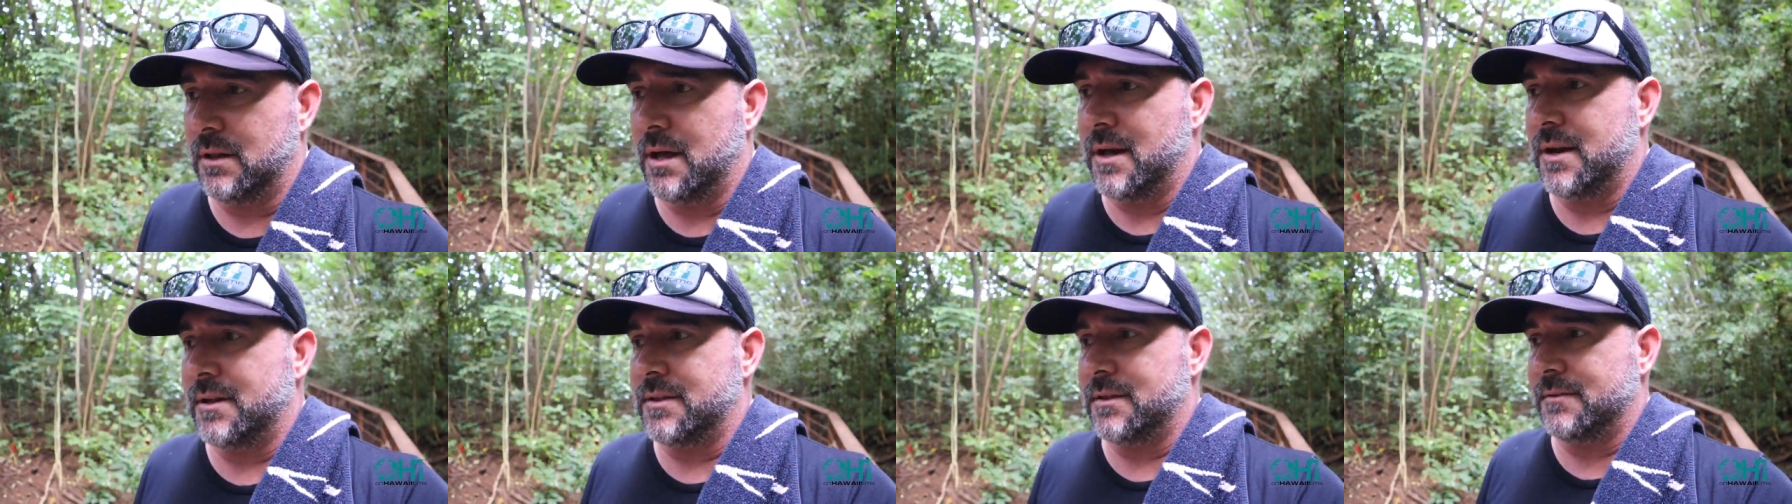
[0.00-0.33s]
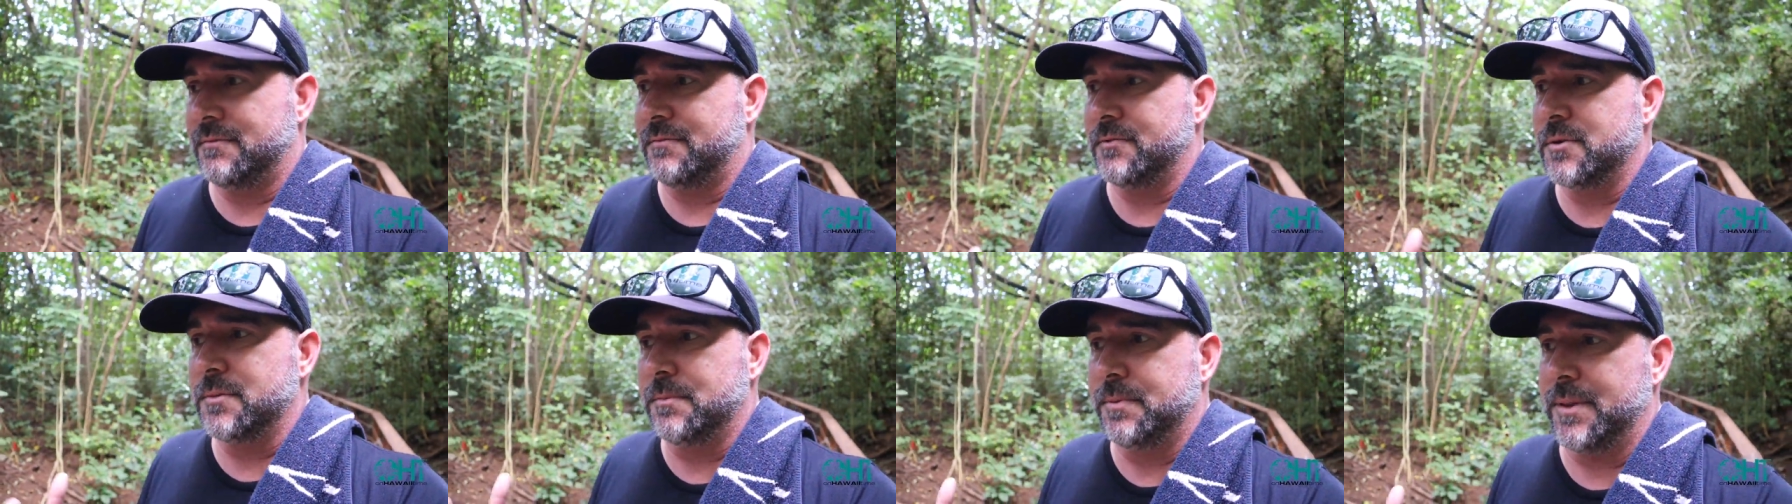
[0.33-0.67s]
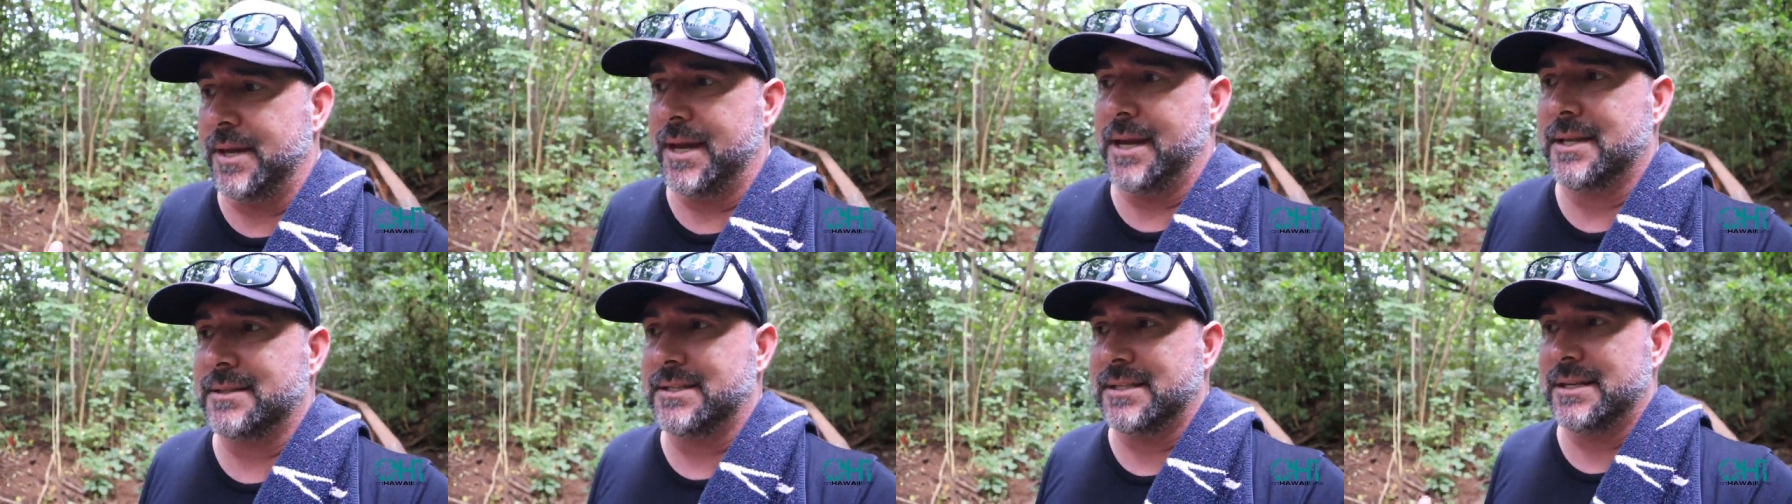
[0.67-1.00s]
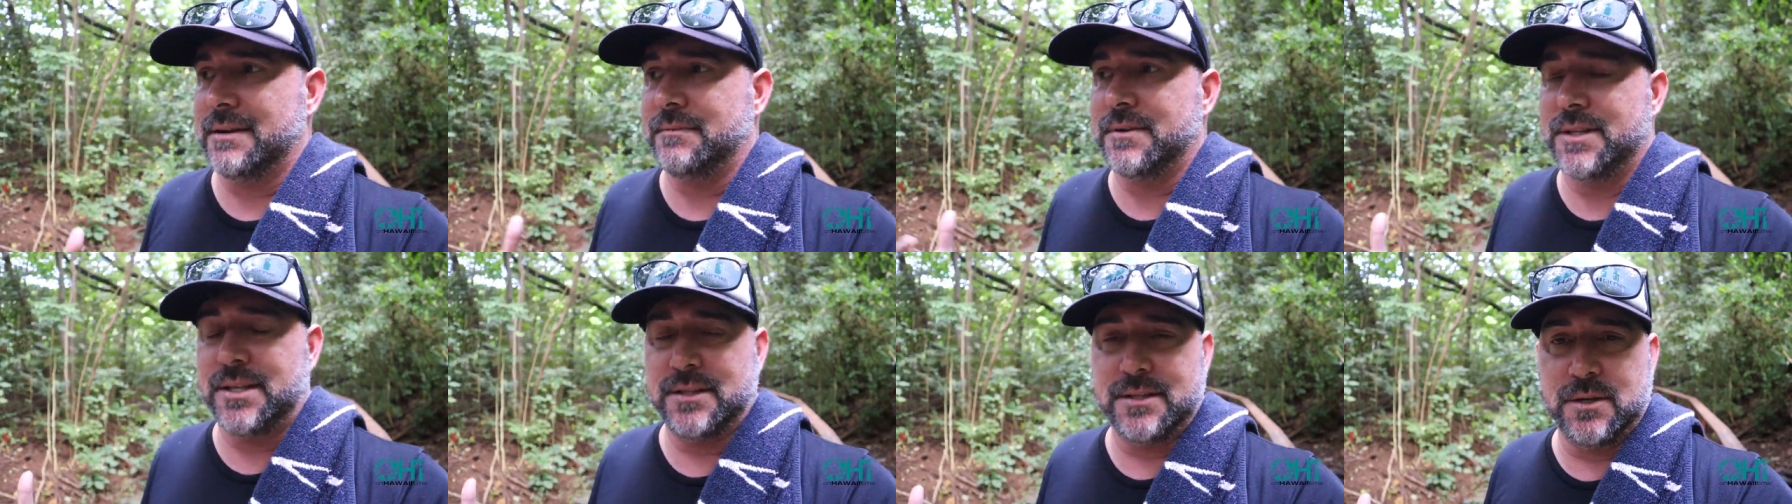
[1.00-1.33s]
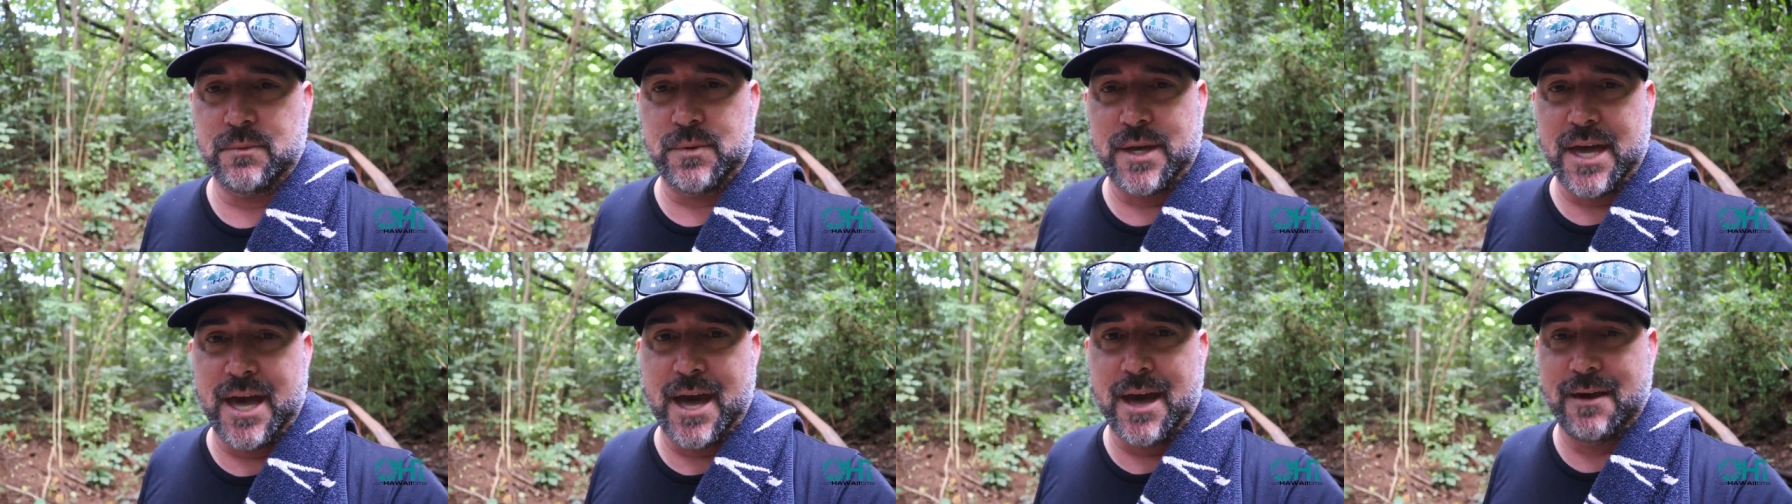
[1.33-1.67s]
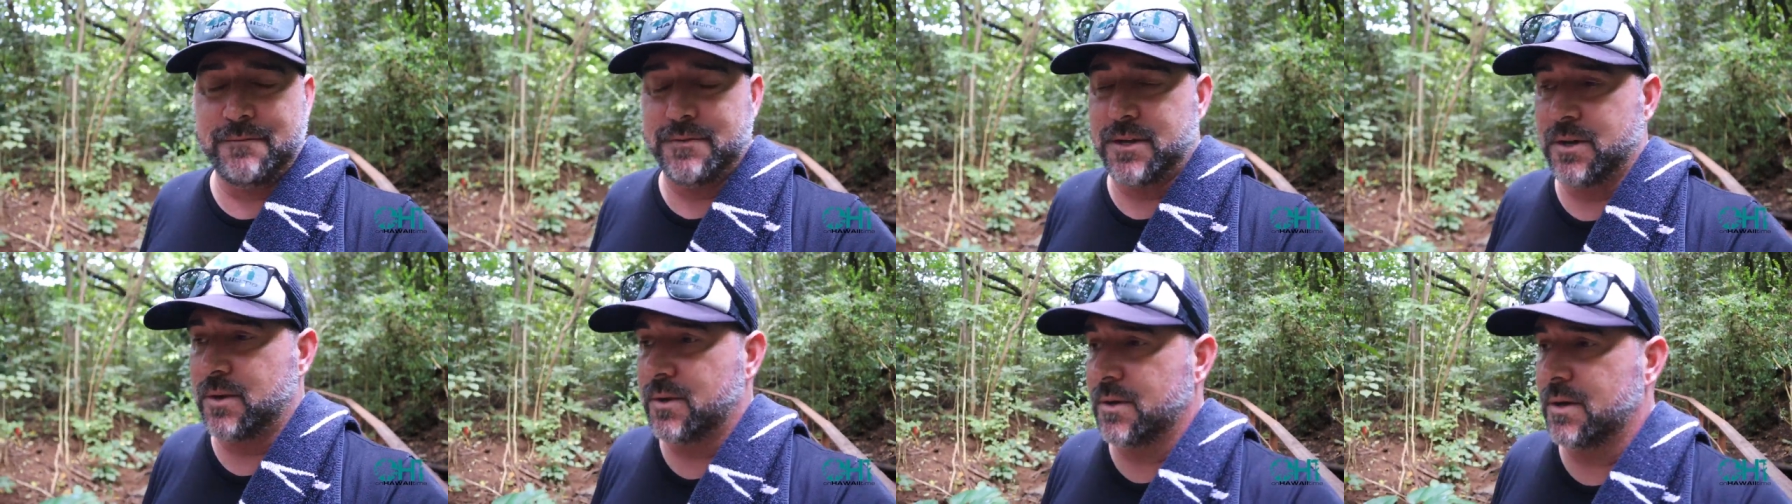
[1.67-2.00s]
lot of the fruit plants and everything that we
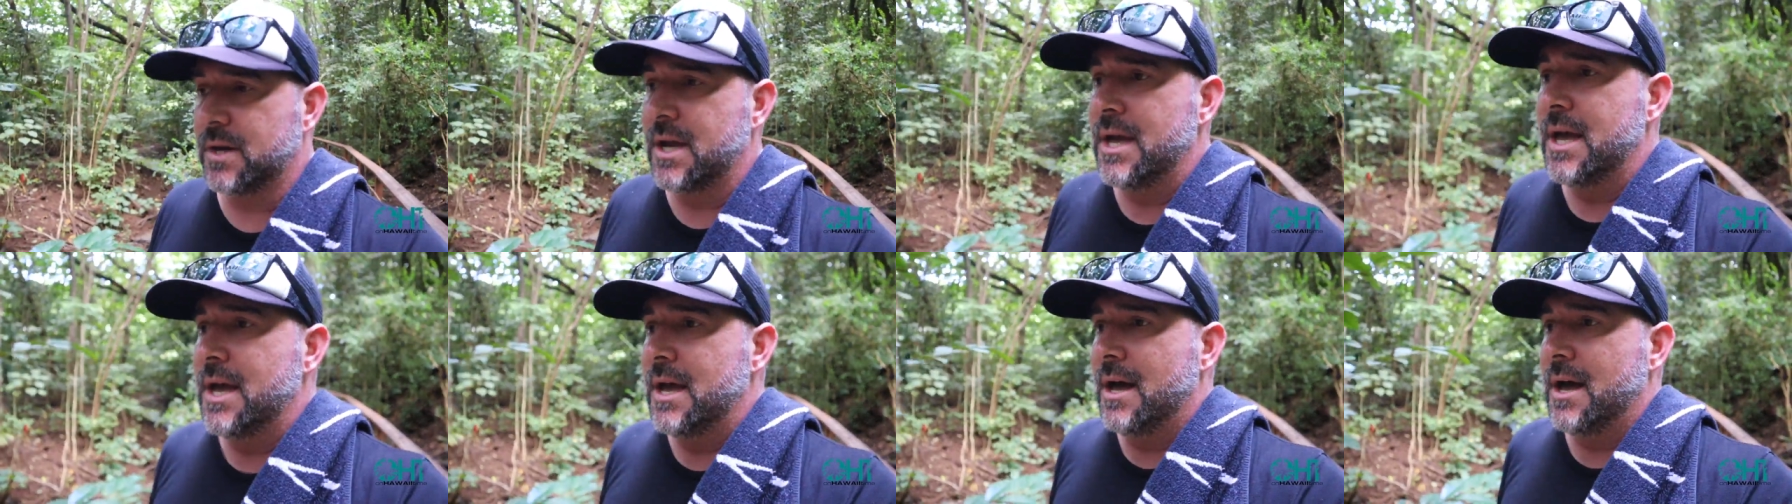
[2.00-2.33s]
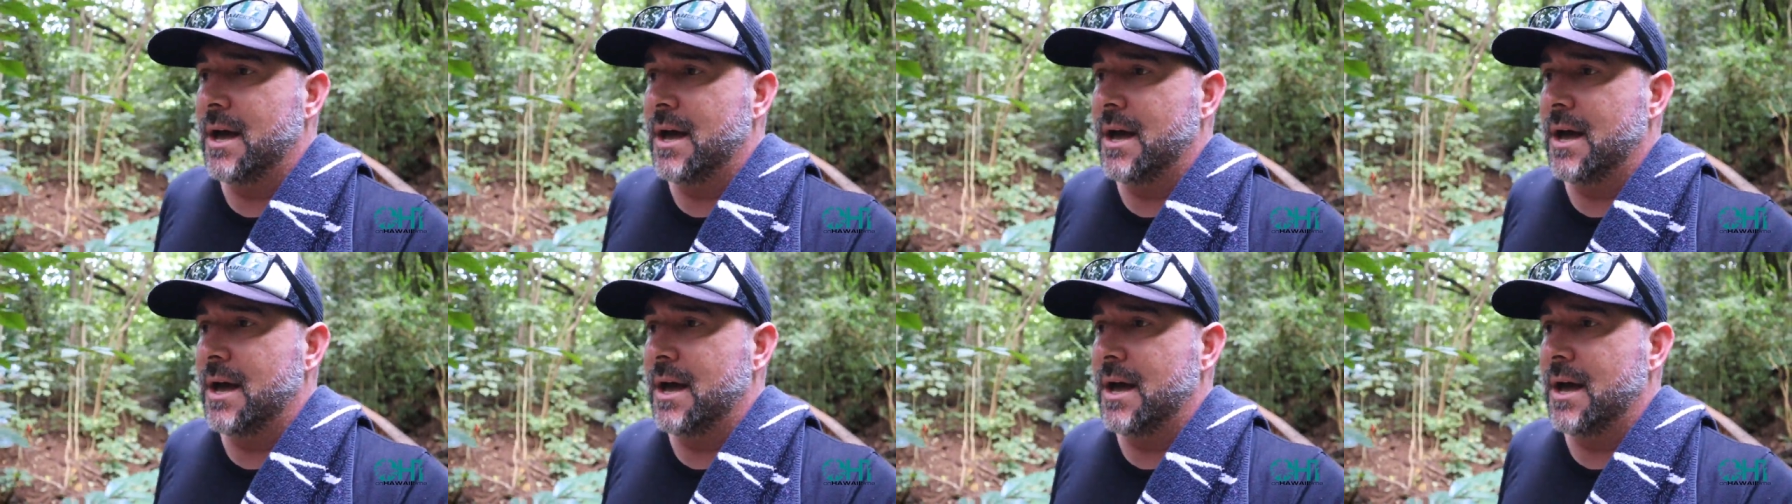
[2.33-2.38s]
have here,